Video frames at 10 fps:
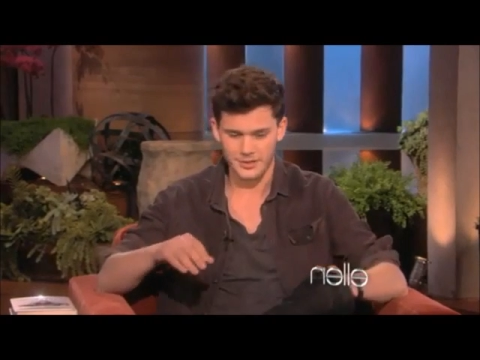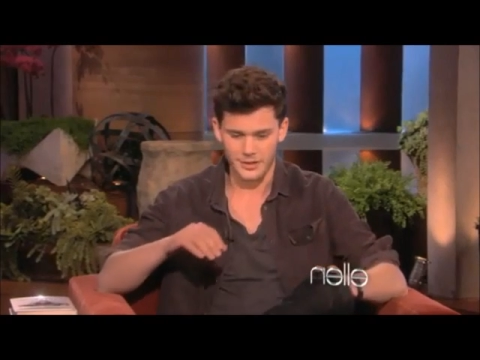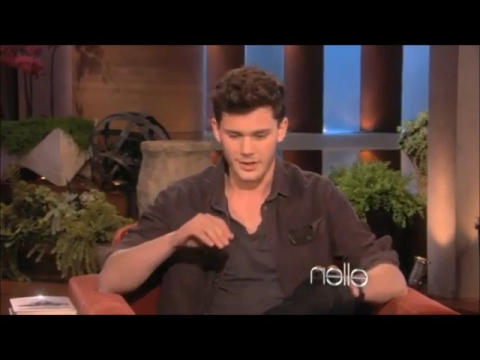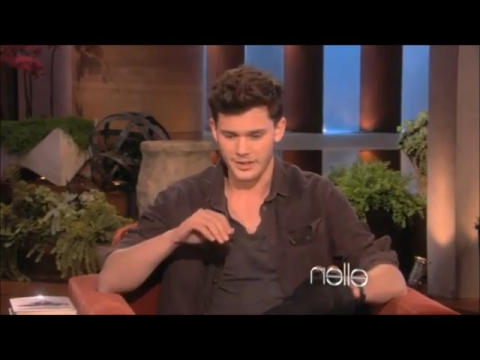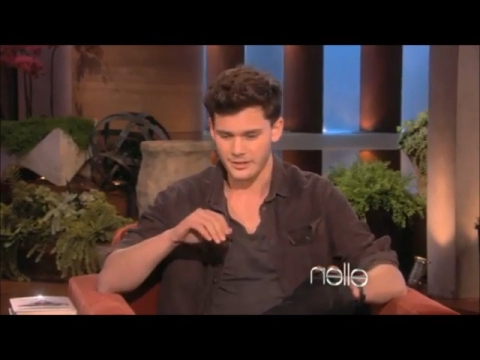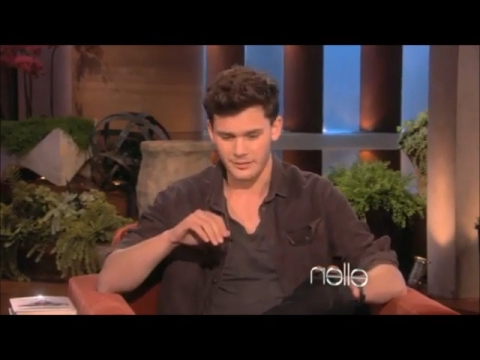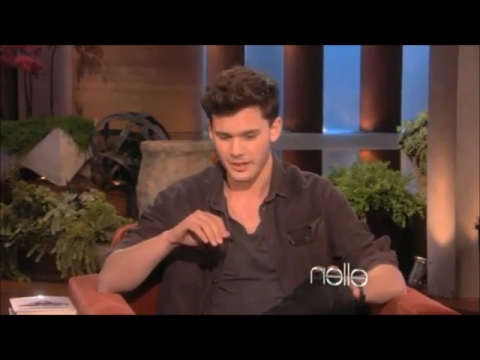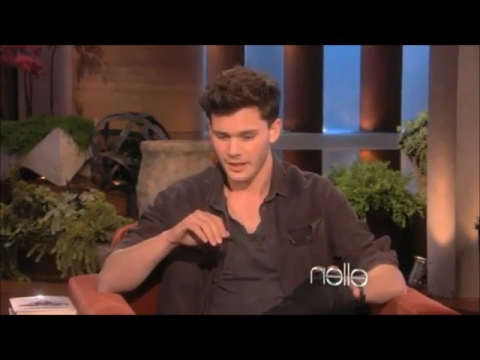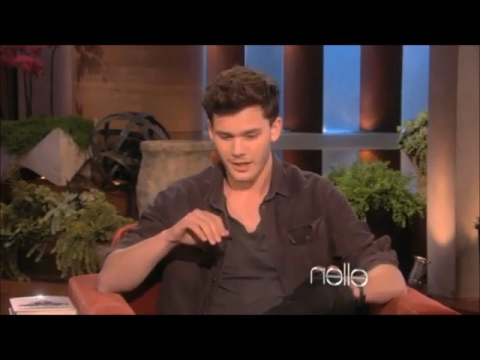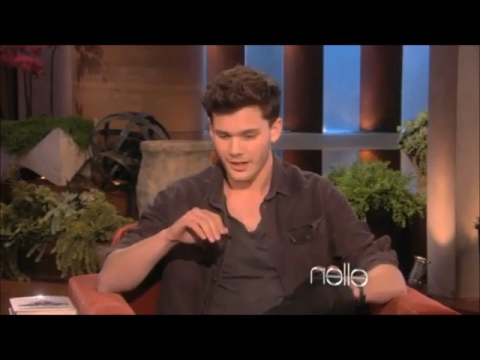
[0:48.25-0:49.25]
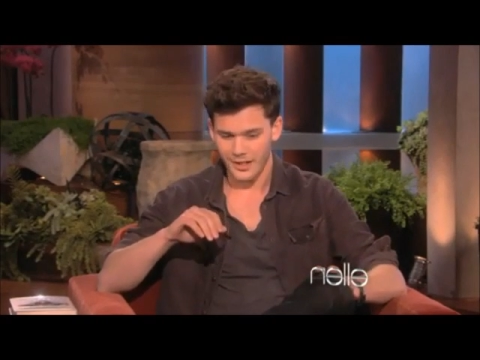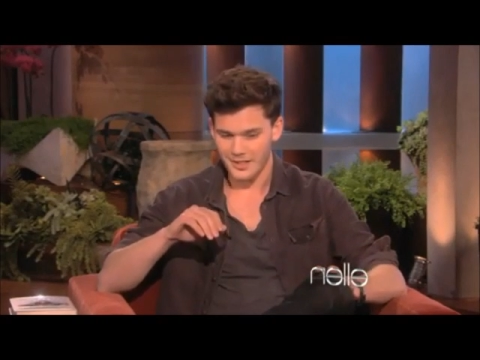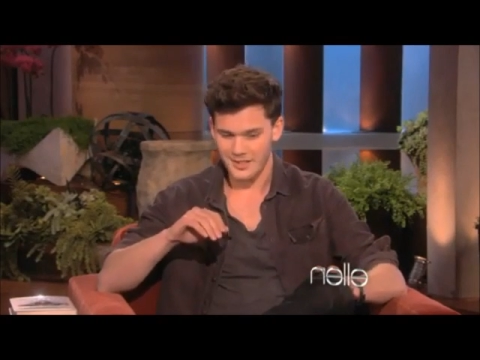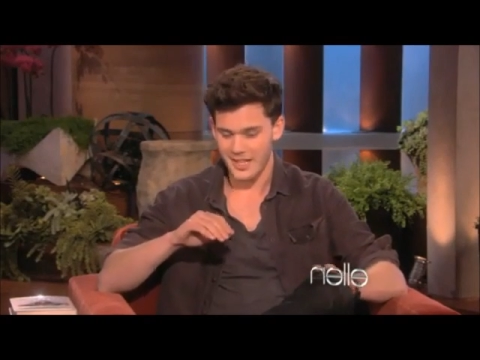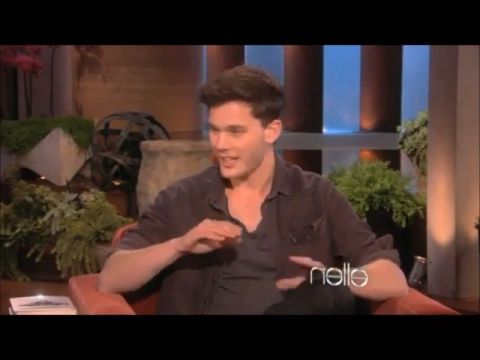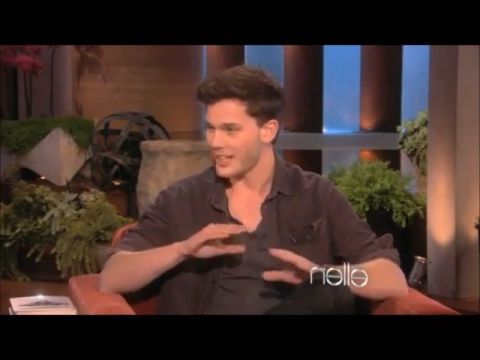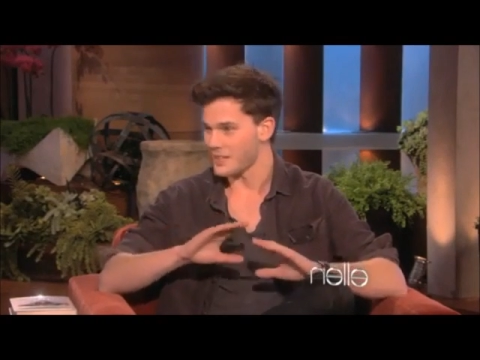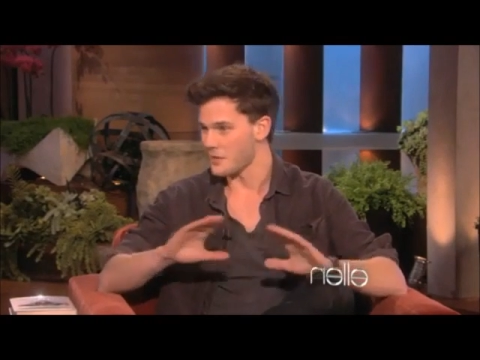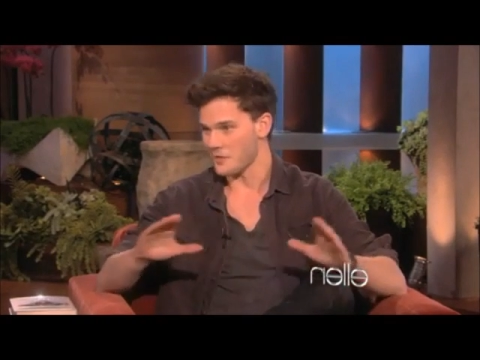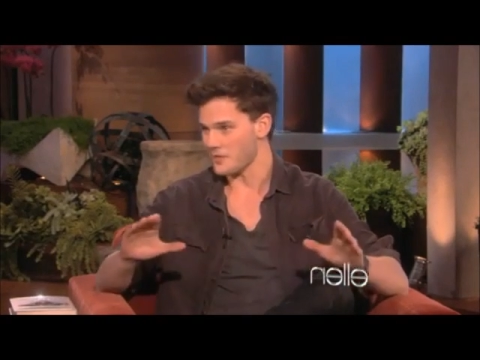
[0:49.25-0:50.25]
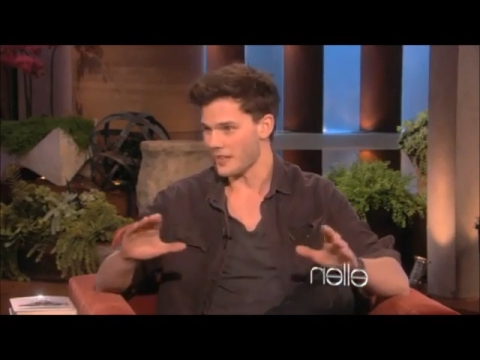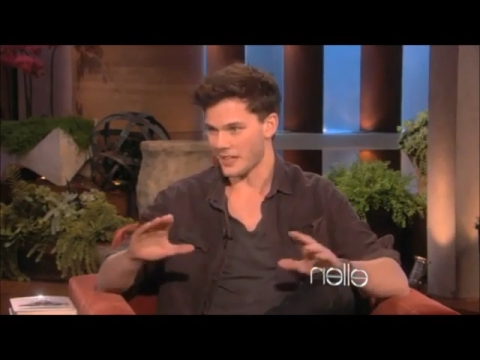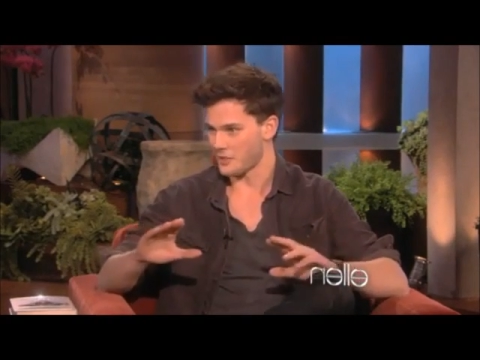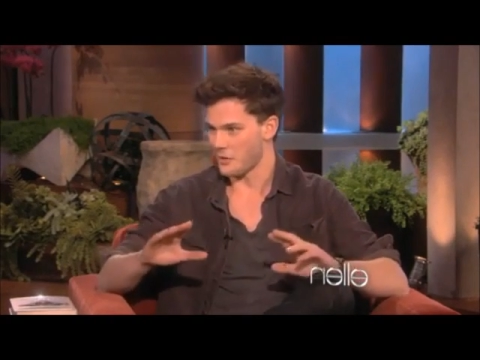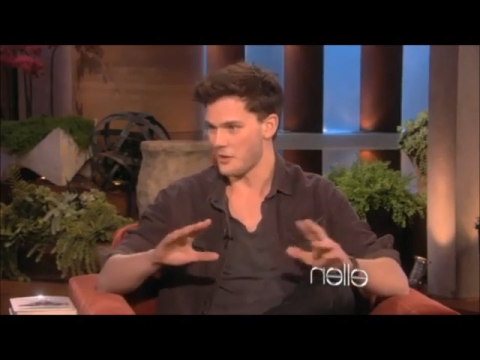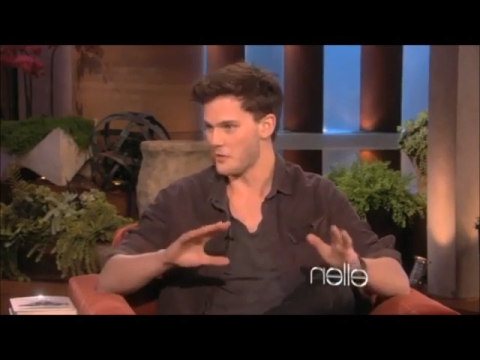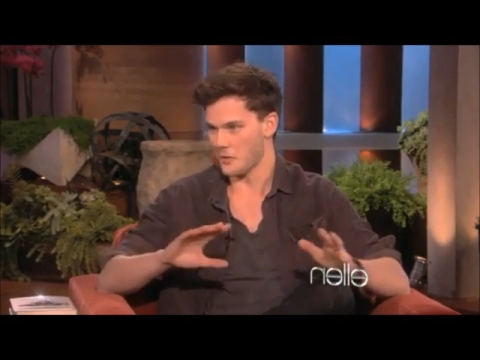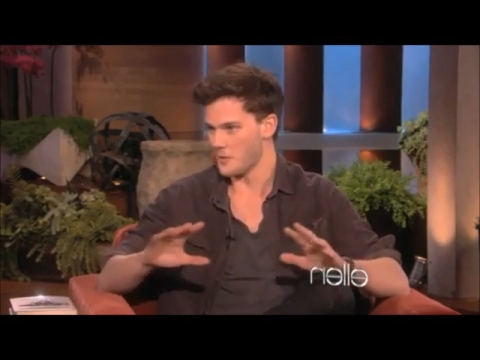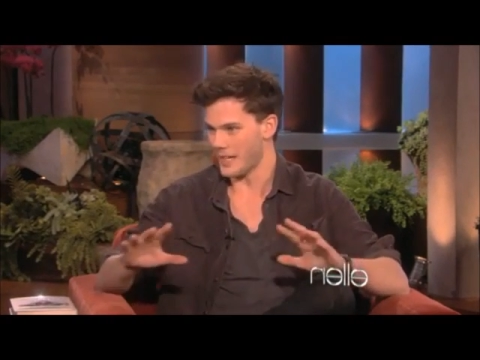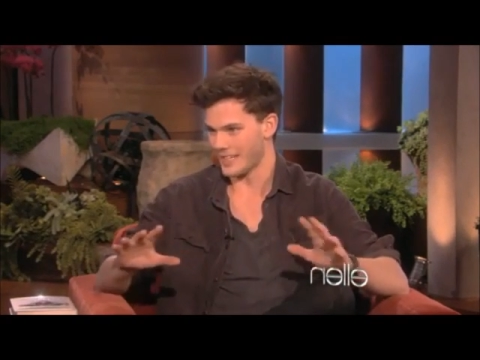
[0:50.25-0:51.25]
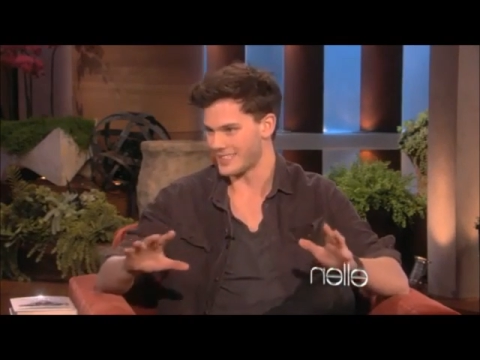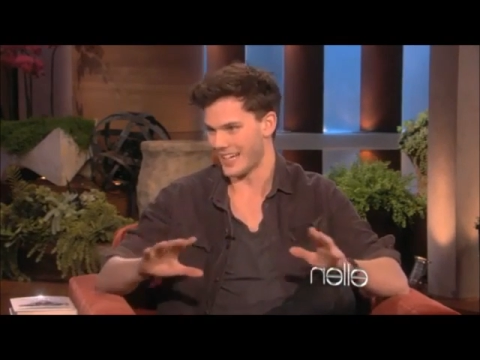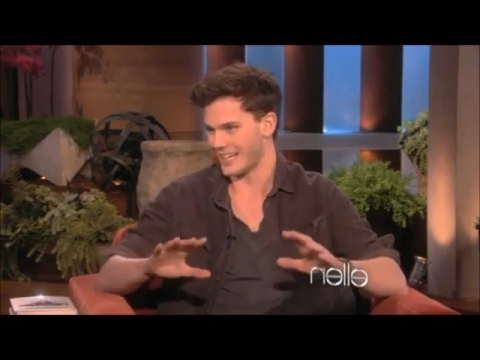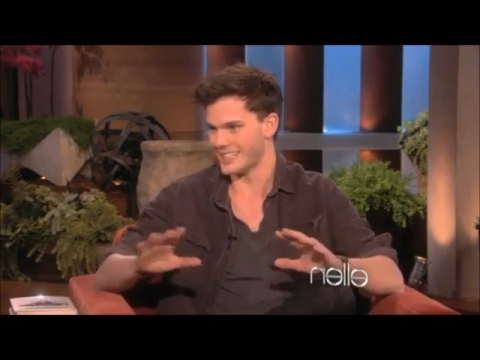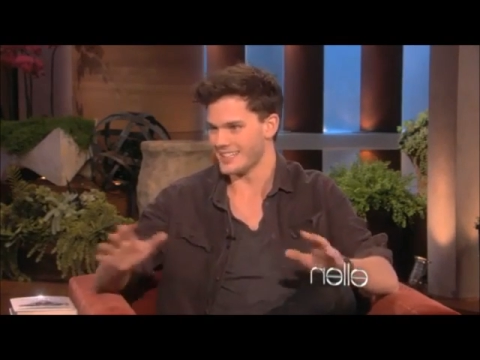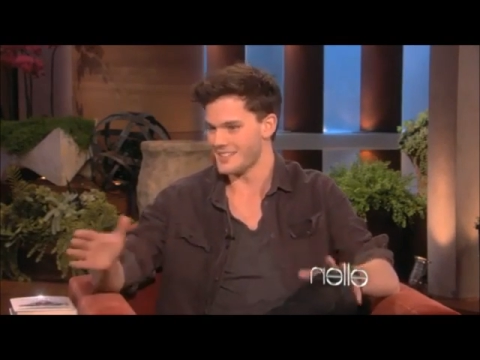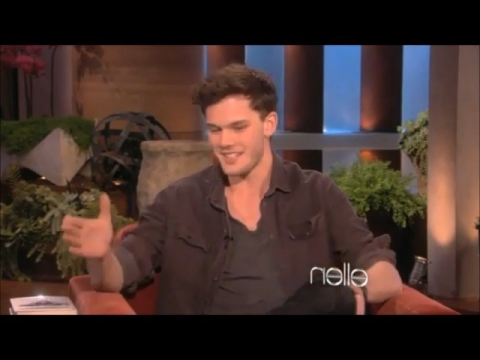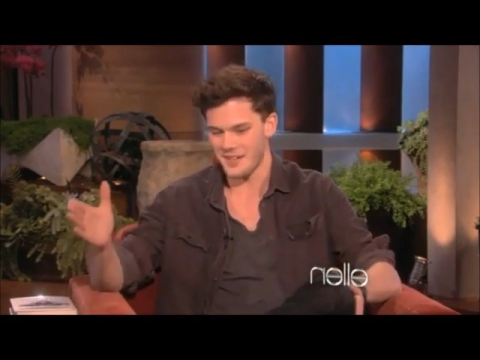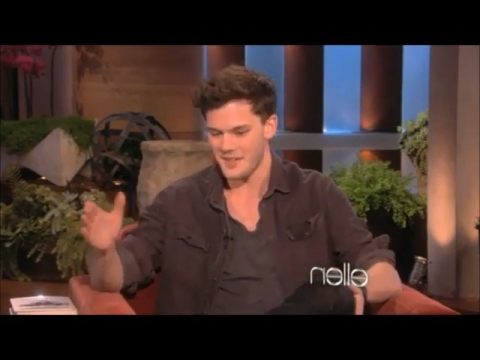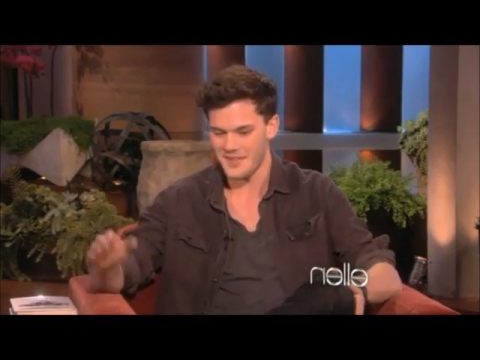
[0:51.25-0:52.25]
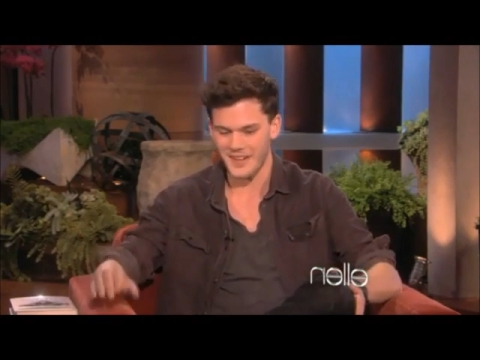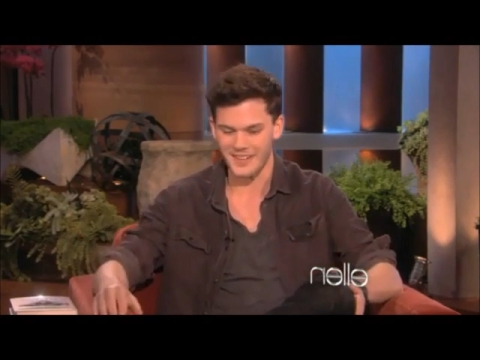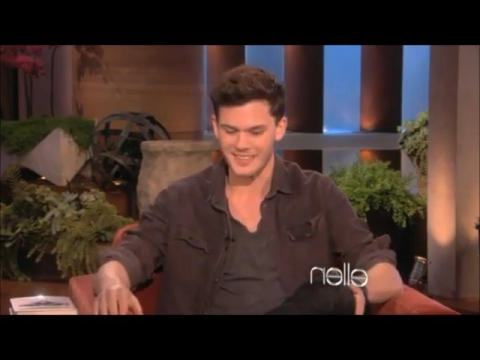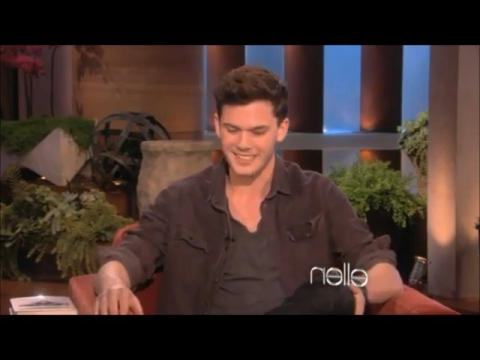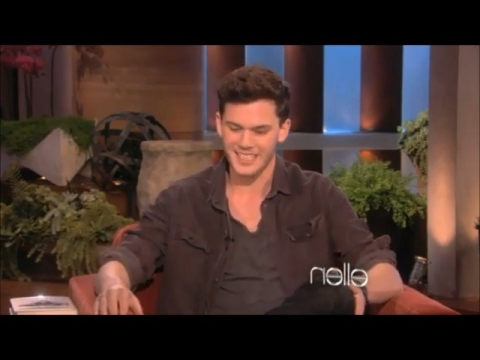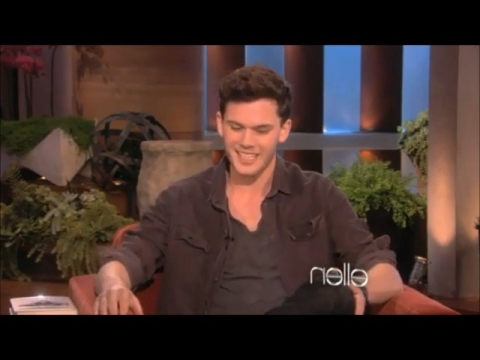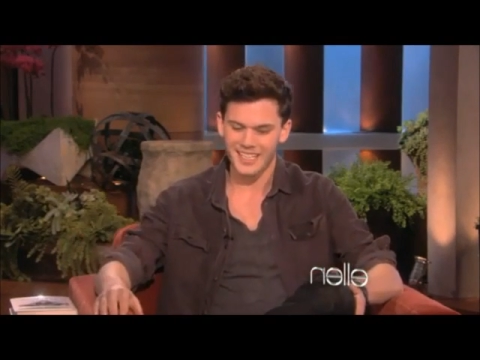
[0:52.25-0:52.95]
So I didn't tell anyone for like 3 or 4 weeks. Like, I didn't even tell my parents.